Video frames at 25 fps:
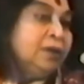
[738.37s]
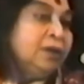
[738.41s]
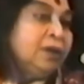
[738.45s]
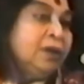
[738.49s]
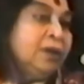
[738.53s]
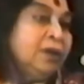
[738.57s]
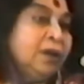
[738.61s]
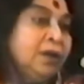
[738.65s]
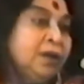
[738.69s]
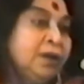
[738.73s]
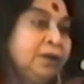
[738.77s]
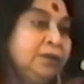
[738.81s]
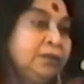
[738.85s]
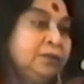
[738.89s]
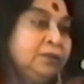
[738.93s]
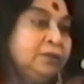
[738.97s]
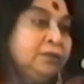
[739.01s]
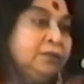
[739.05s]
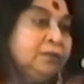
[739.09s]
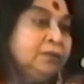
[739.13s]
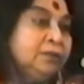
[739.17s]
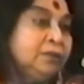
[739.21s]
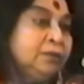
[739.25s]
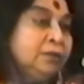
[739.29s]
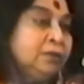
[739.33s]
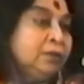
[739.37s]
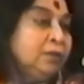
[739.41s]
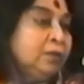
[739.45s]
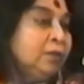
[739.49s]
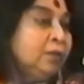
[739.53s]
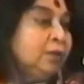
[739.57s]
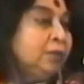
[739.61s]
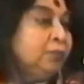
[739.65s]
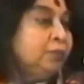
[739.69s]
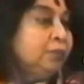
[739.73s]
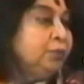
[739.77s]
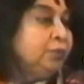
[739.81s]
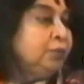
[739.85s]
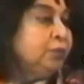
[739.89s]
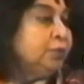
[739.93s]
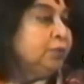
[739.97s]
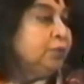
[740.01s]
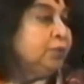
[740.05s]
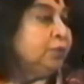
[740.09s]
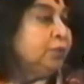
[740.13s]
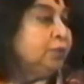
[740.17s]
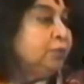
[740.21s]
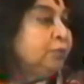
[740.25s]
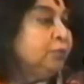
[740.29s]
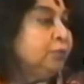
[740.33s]
height of your
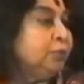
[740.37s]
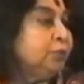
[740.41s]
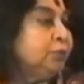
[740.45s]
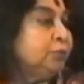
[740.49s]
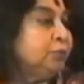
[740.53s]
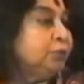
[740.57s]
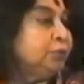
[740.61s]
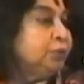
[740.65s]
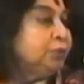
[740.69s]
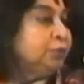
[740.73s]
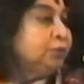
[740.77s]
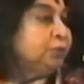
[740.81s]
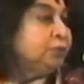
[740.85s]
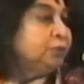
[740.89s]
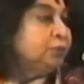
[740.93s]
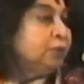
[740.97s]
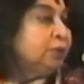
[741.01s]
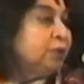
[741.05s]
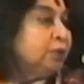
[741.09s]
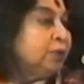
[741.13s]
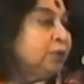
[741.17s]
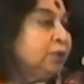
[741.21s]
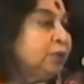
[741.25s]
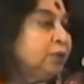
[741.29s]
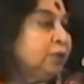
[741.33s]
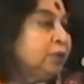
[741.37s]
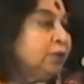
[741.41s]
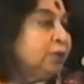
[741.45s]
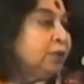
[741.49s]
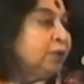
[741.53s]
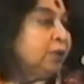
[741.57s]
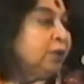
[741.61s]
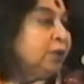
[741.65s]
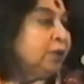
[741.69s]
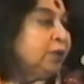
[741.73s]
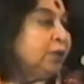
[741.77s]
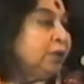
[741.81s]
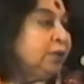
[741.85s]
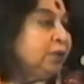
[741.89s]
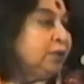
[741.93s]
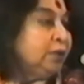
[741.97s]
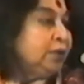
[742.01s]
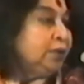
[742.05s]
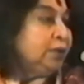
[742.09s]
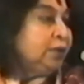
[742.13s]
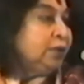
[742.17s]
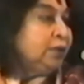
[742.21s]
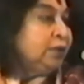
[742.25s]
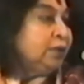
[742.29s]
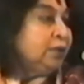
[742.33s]
evolution in
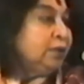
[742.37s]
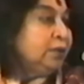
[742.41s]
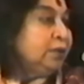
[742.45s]
the